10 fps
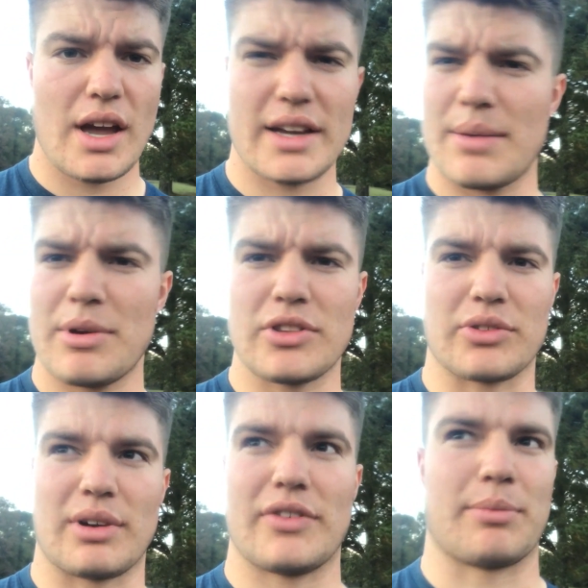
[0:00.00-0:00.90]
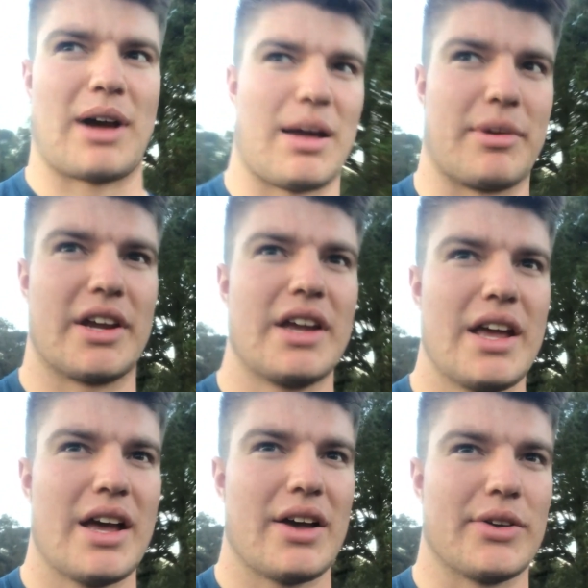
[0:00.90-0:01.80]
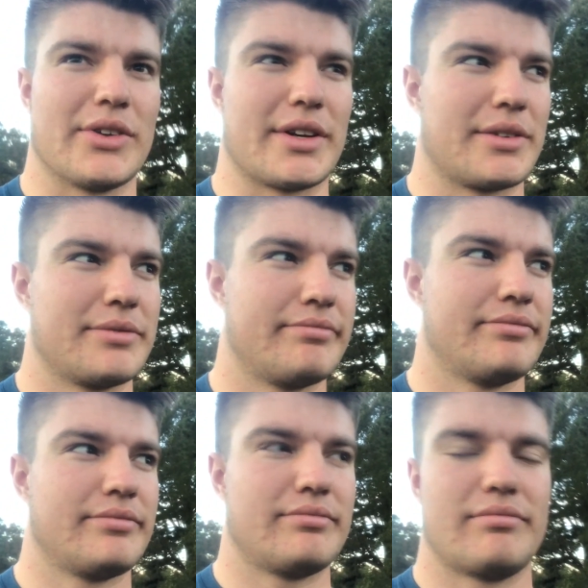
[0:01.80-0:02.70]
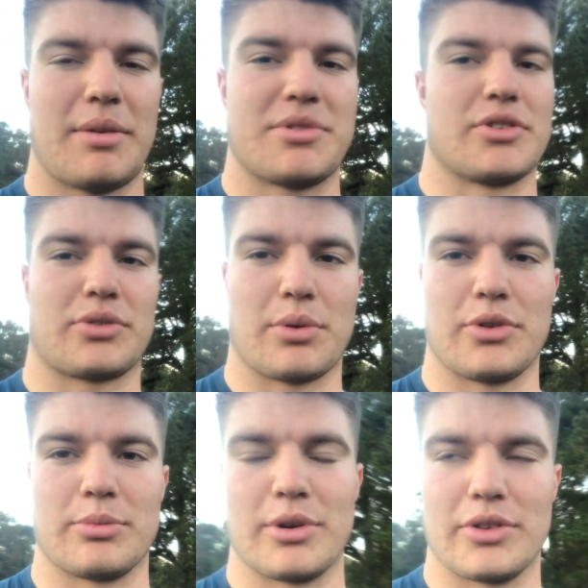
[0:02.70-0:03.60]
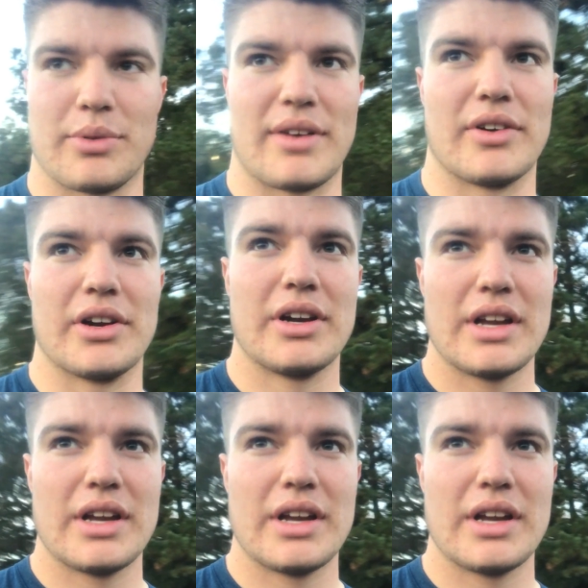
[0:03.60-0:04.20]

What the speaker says: I kept hearing this ruffling behind me. I was like, maybe it's just squirrels or birds, whatever.